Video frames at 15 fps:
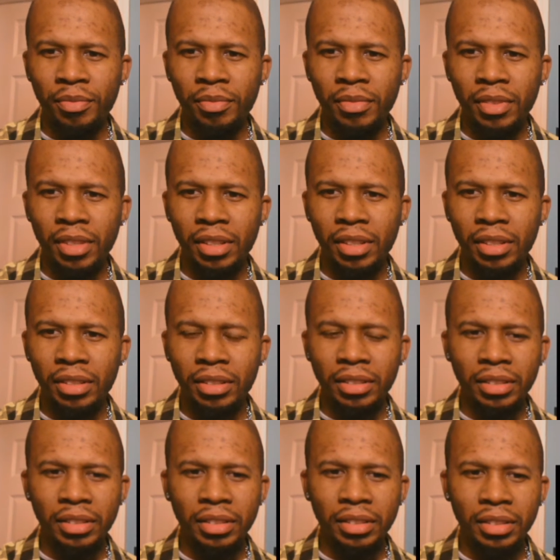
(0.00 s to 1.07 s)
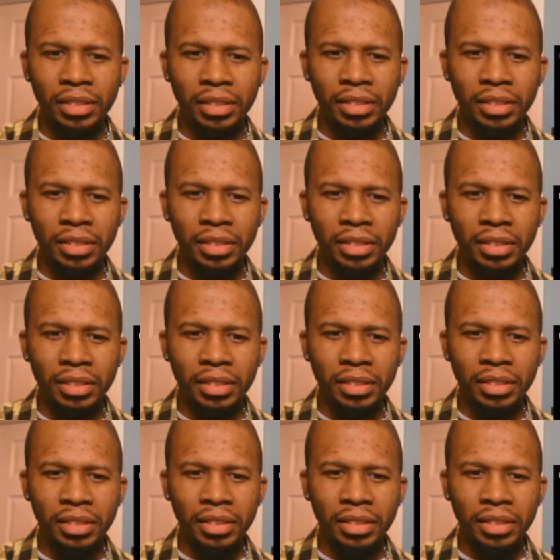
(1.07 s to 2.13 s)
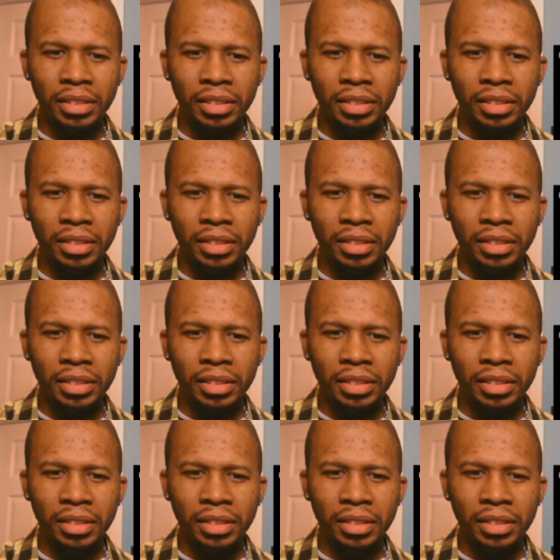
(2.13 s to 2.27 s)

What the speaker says: [no speech]